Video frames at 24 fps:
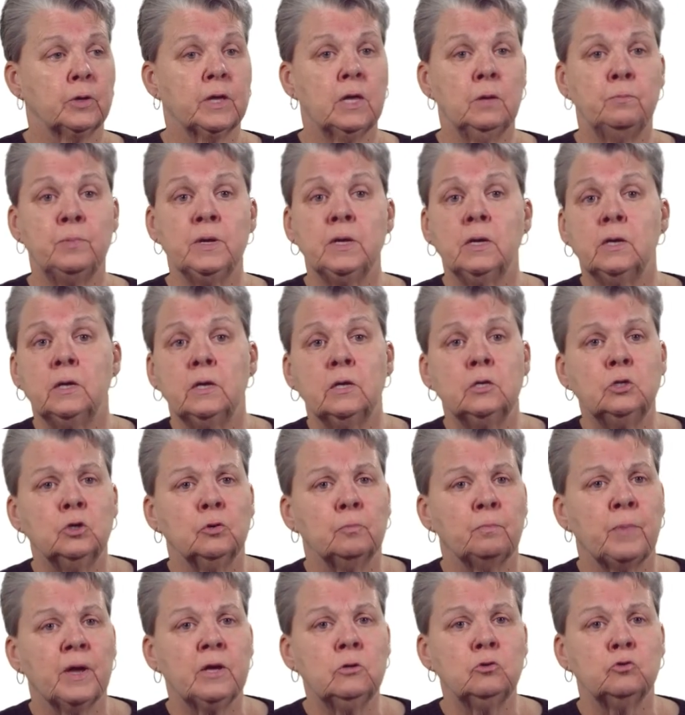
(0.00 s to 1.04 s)
keeping it in your
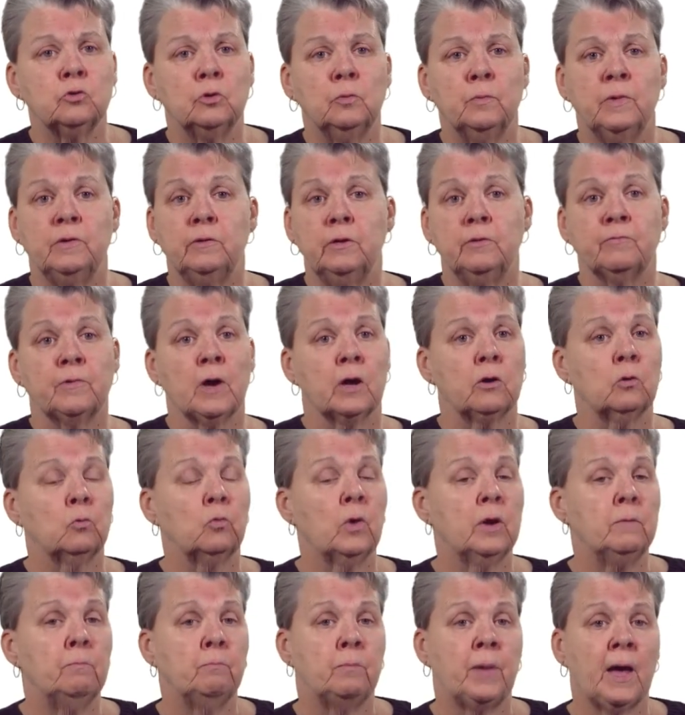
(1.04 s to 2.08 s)
bedroom and you've got to
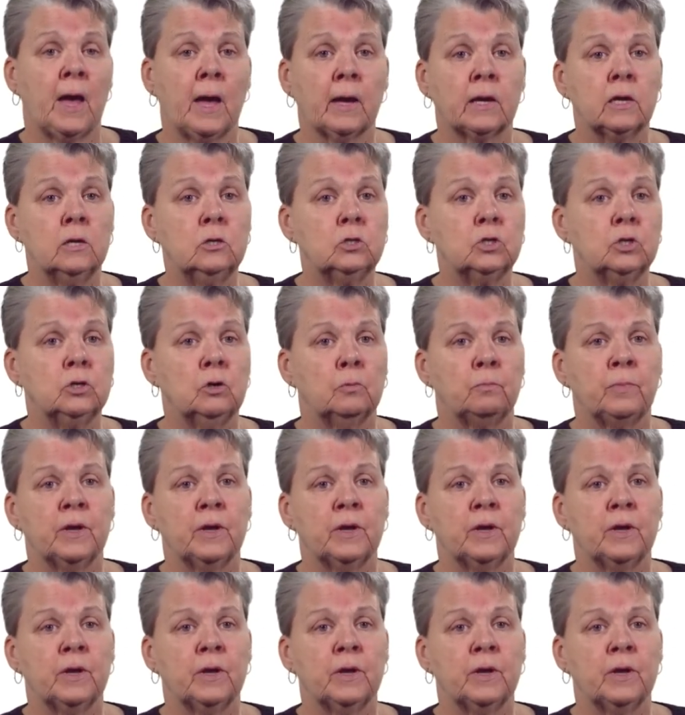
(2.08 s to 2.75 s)
run back into your